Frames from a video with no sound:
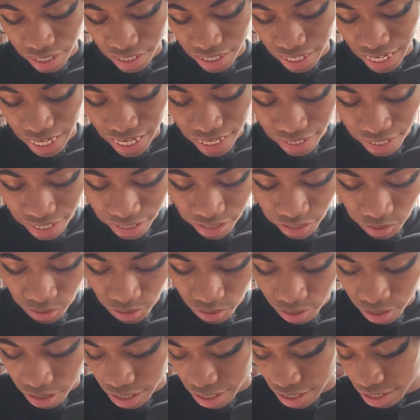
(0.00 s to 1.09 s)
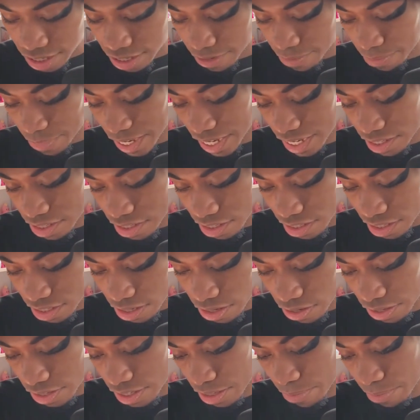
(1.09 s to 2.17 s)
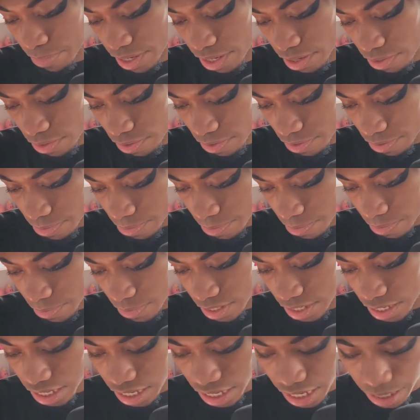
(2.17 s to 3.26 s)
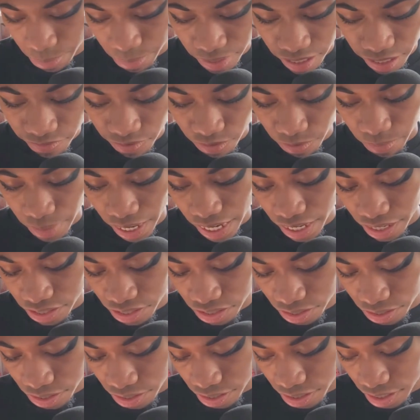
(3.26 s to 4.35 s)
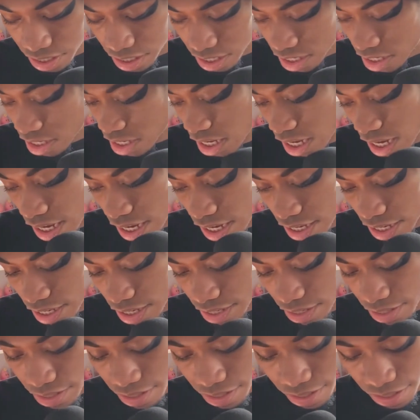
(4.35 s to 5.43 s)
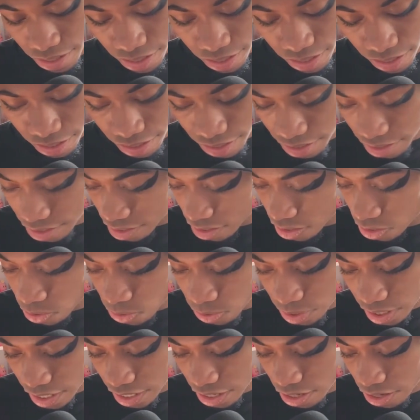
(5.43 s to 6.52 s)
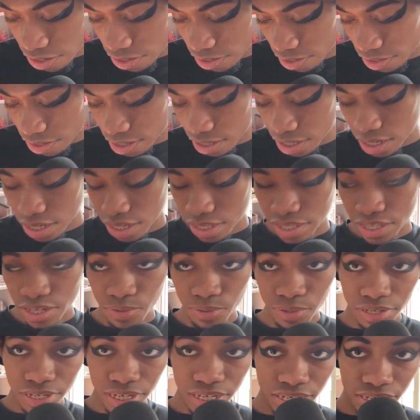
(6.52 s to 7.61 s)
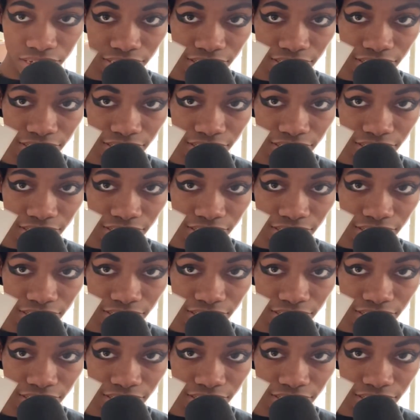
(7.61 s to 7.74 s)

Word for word: It has like little pages talking about, I believe, their manager, uh, who they are, their releases at